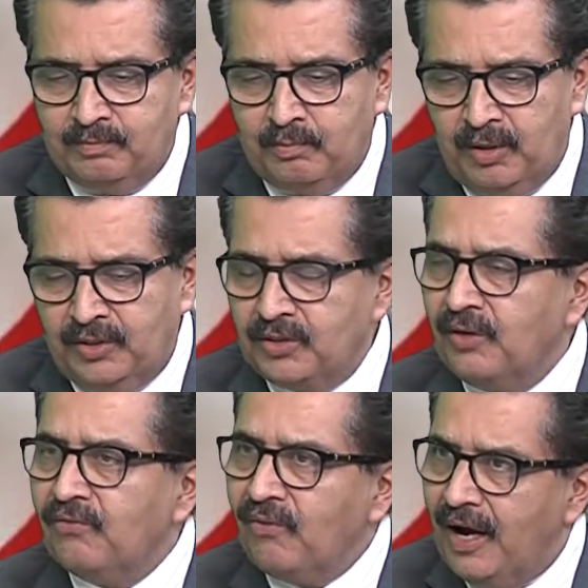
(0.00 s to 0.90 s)

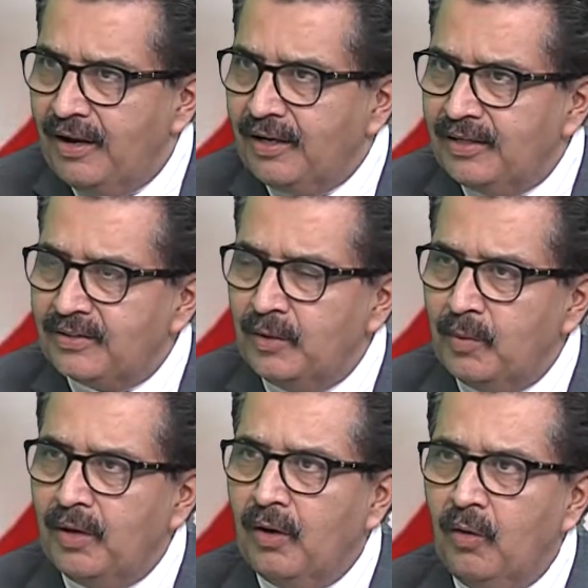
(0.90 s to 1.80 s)
petition filed against him.
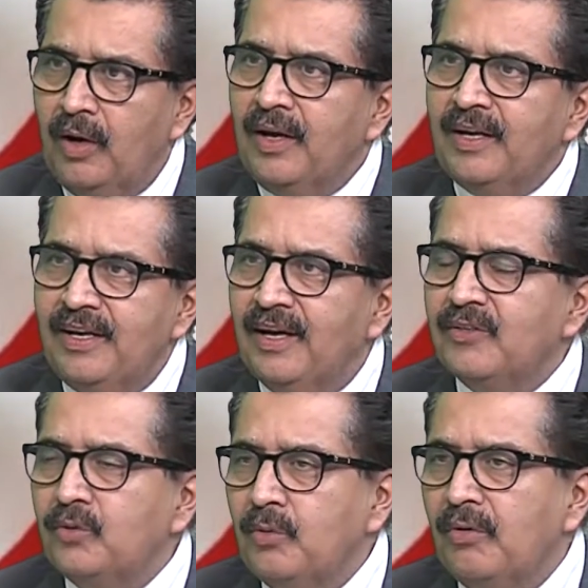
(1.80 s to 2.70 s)
And now he has
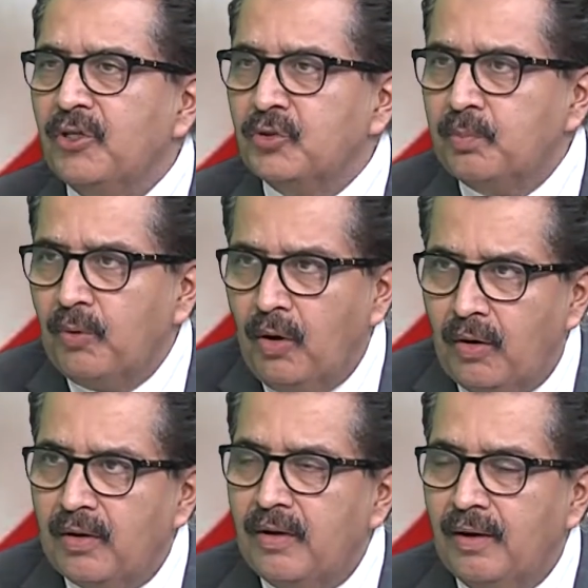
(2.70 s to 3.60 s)
to
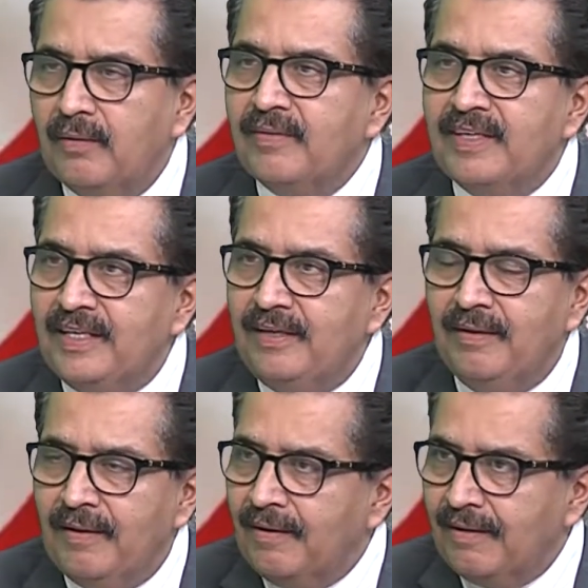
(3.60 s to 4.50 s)
respond. He
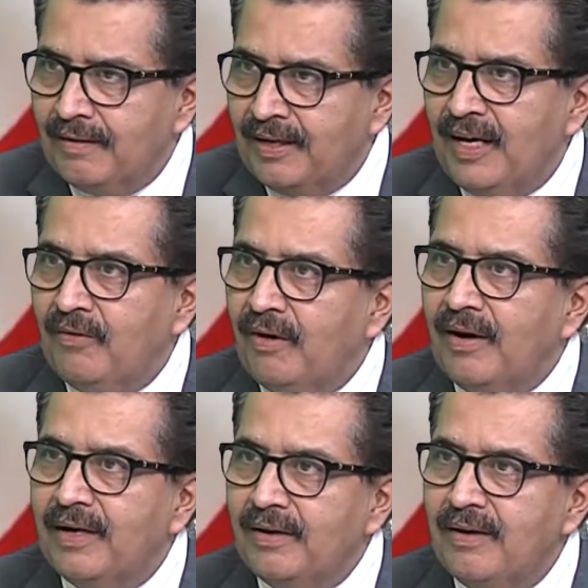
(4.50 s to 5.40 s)
gave a
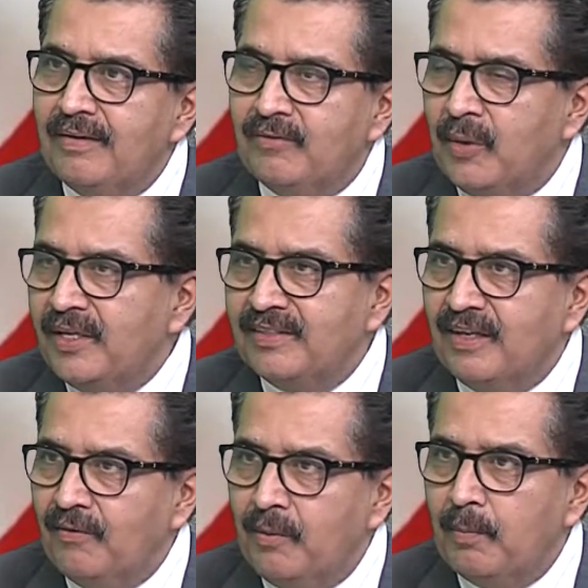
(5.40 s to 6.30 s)
written
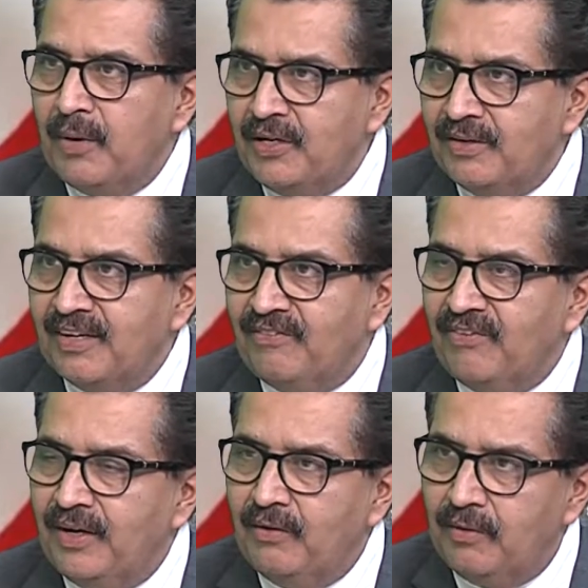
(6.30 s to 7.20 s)
27 pages
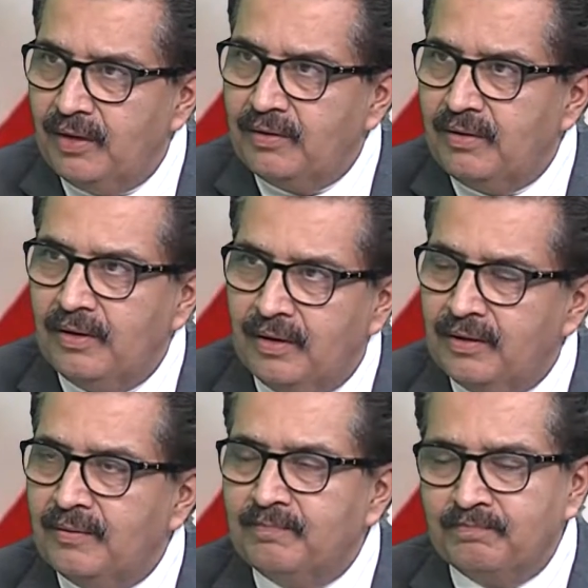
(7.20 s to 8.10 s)
affidavit
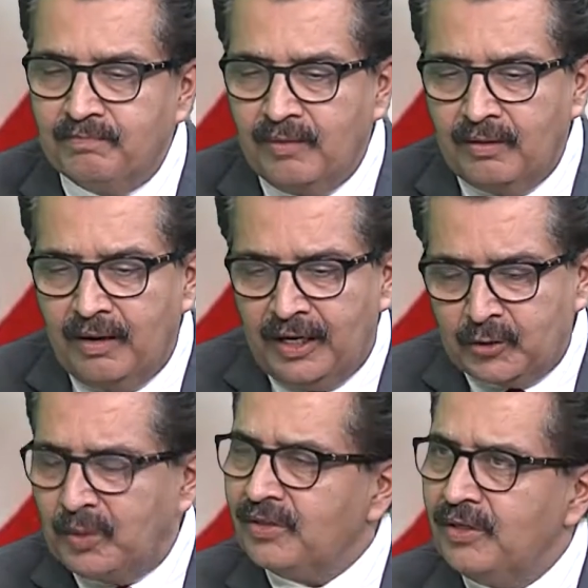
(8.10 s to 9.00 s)

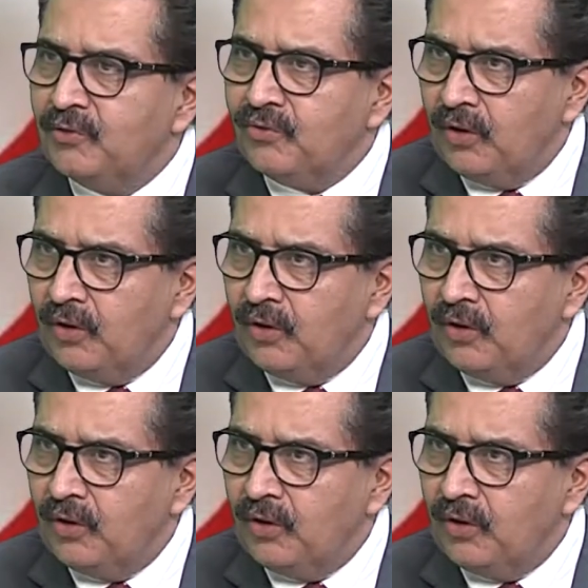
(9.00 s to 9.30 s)
expressing his